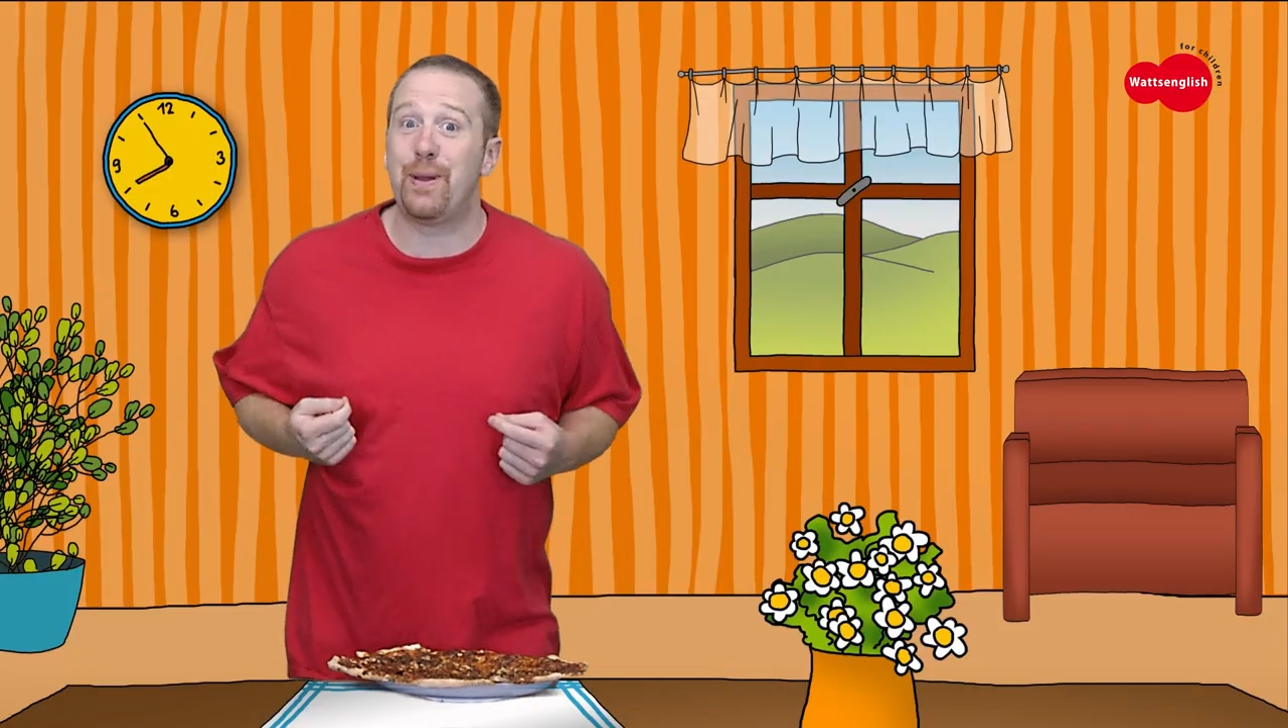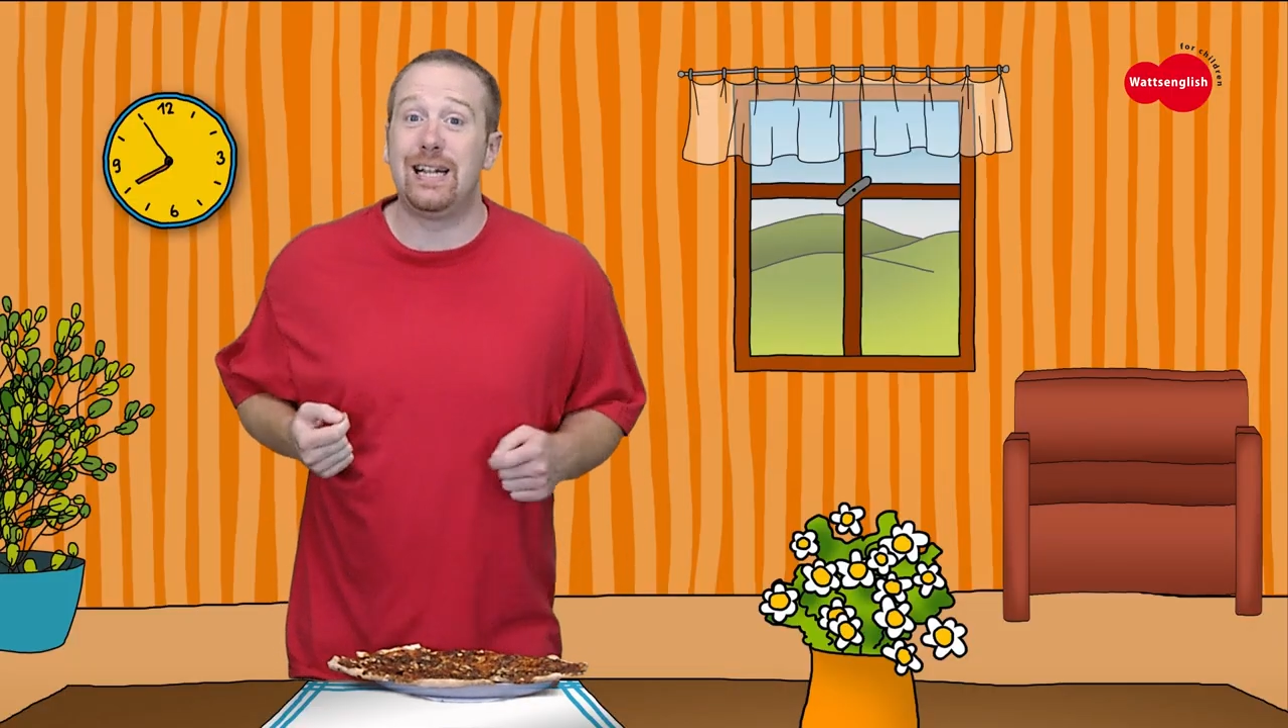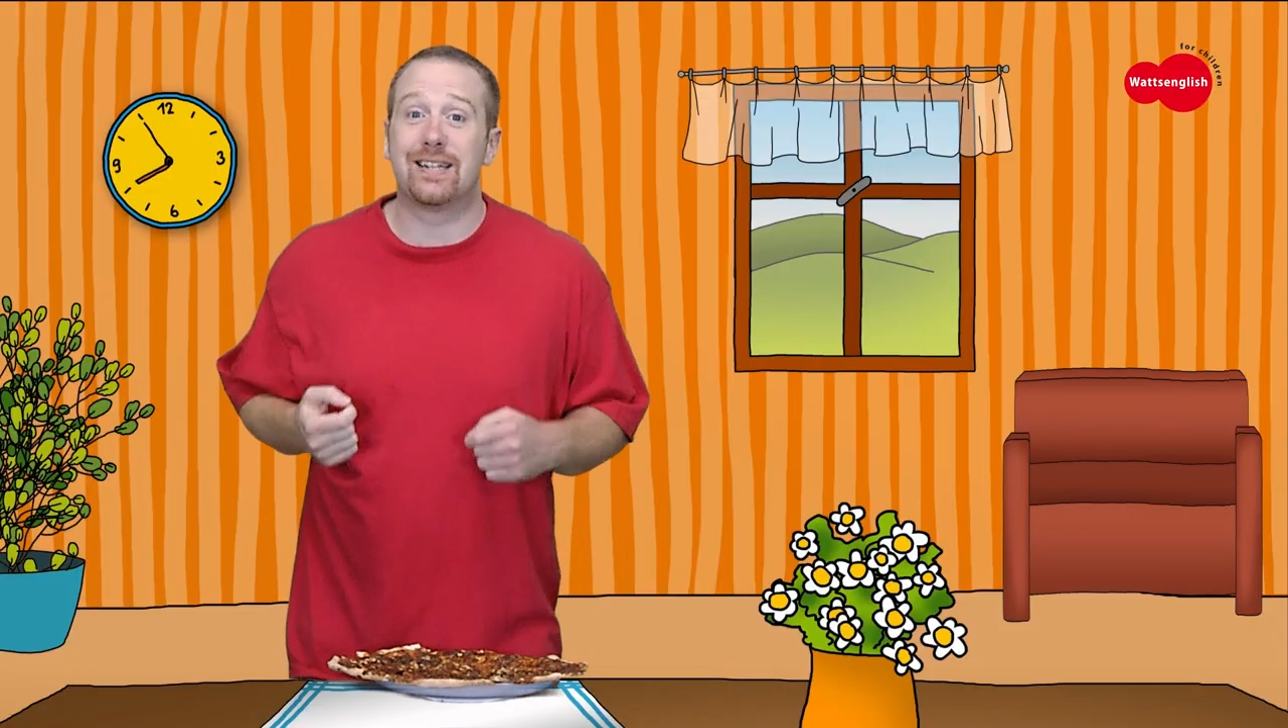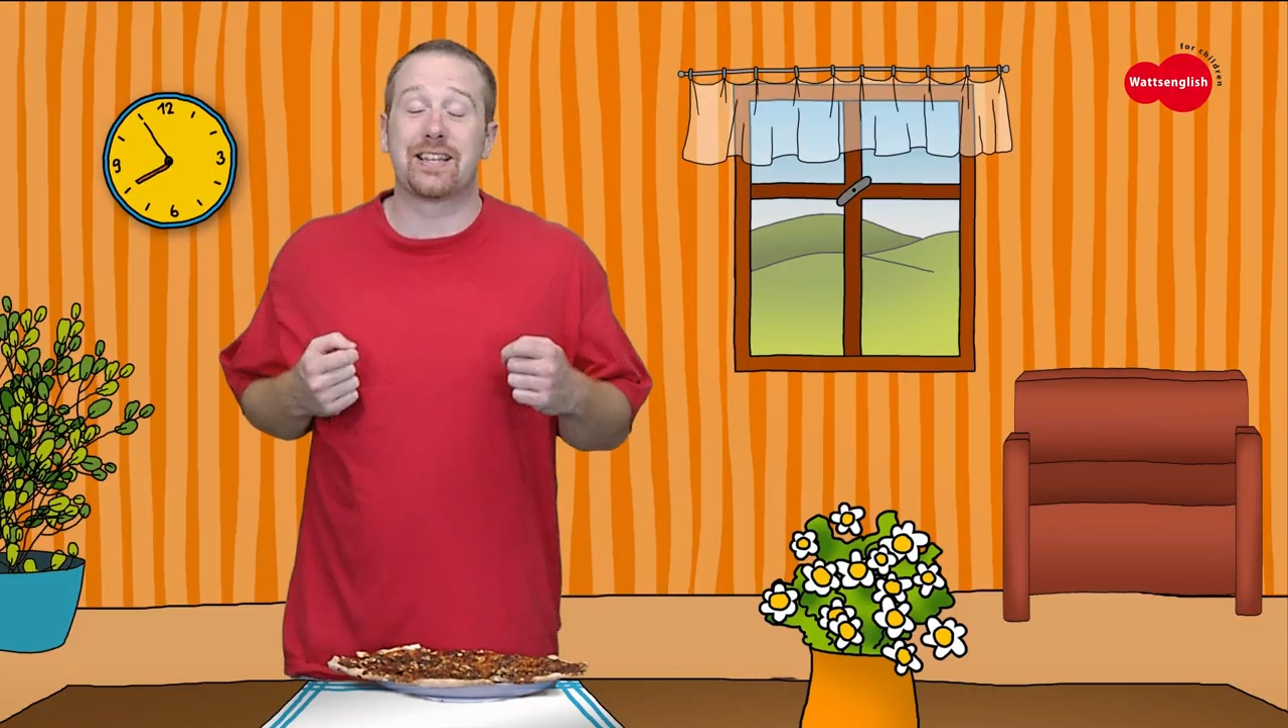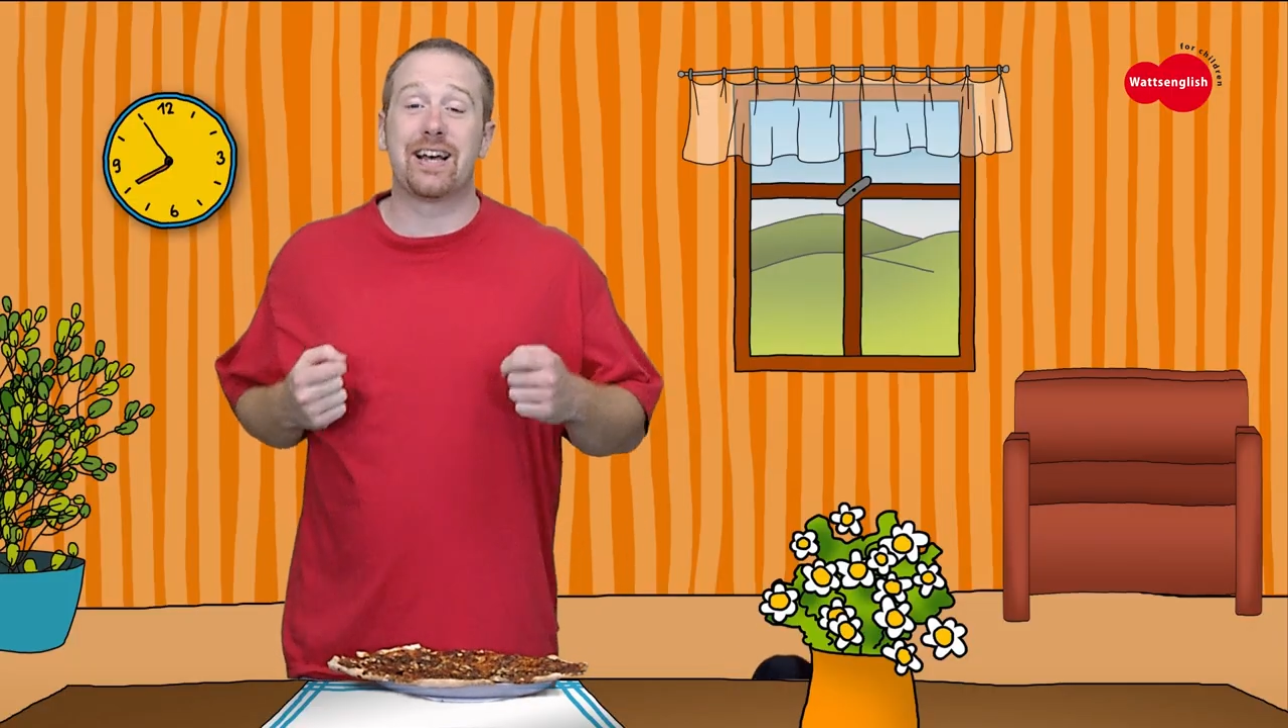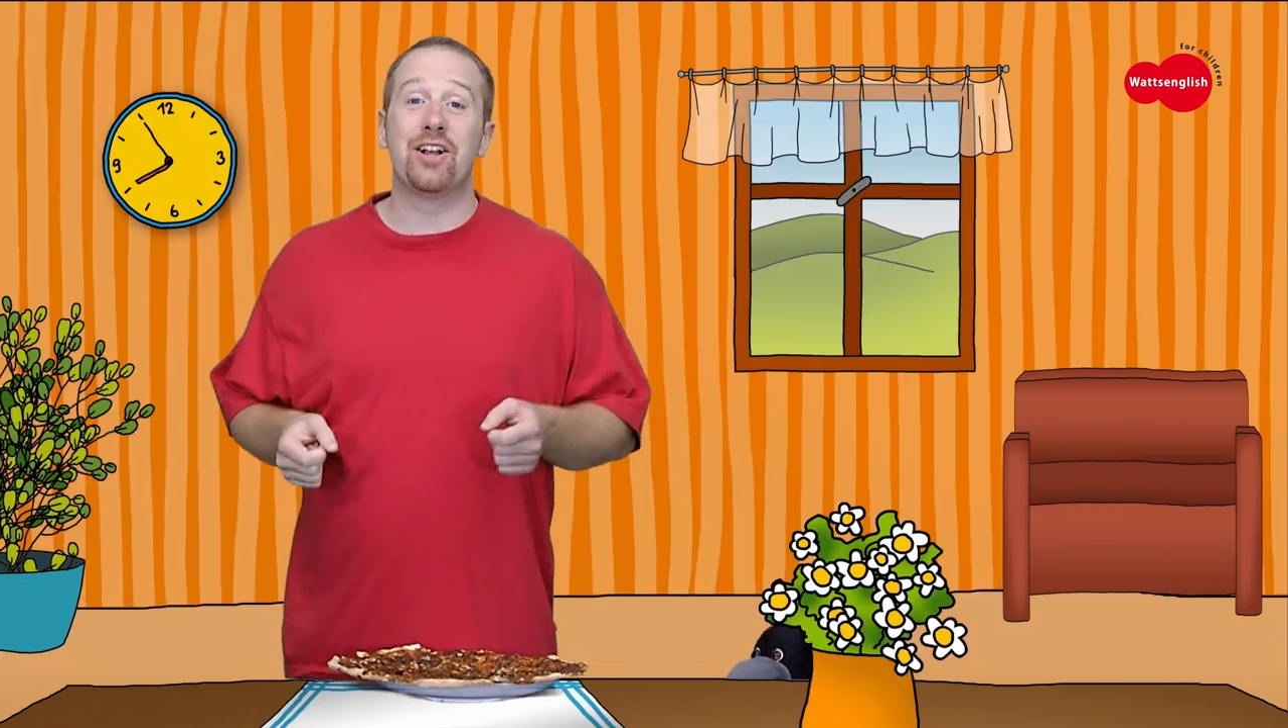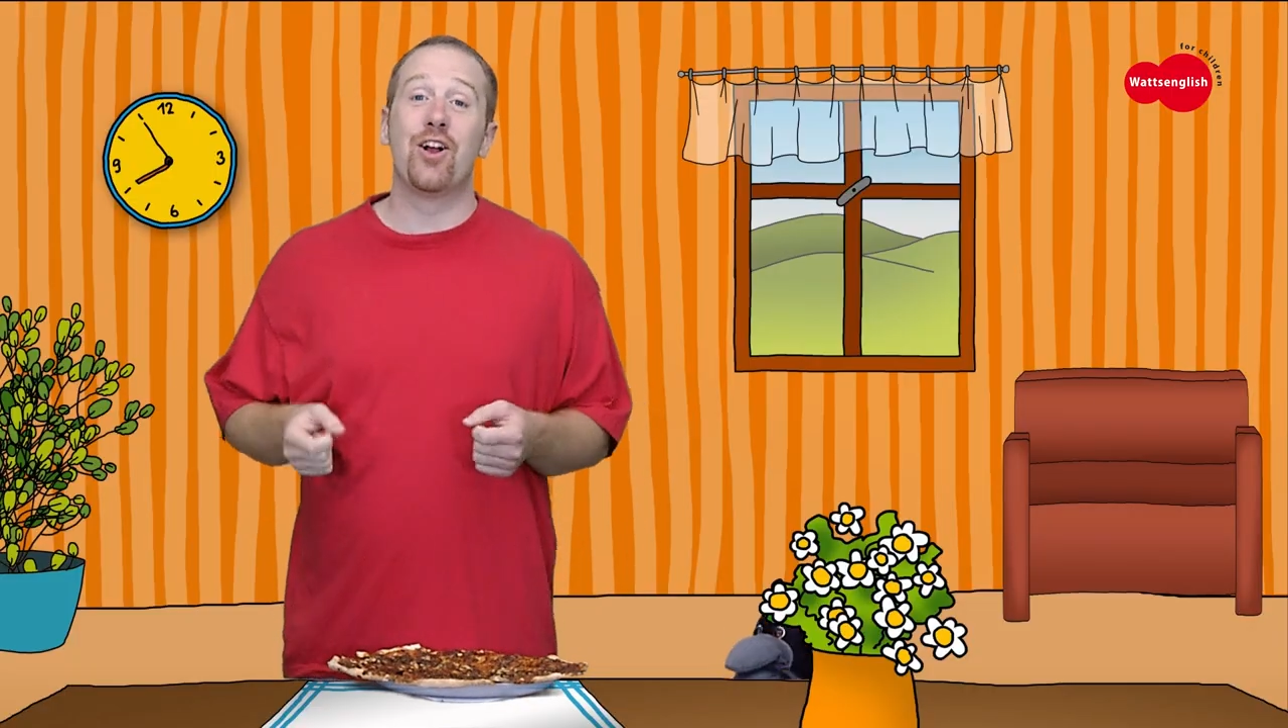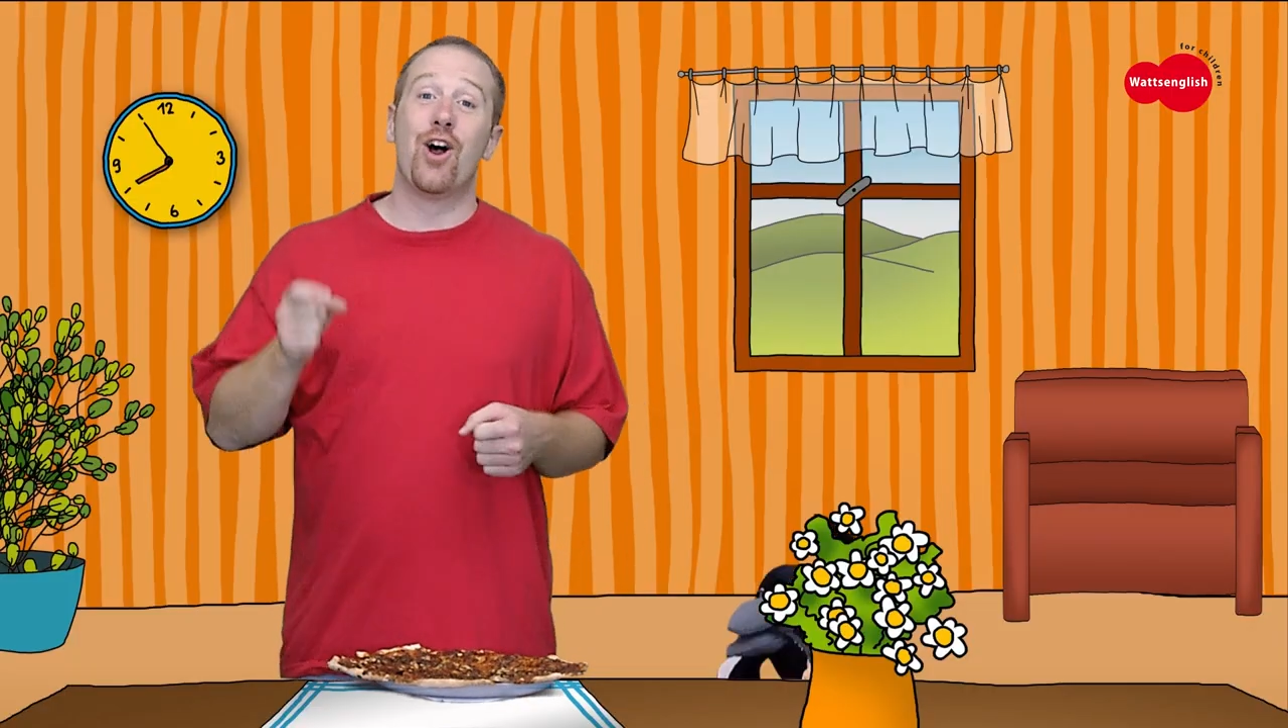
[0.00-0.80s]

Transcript: pizza.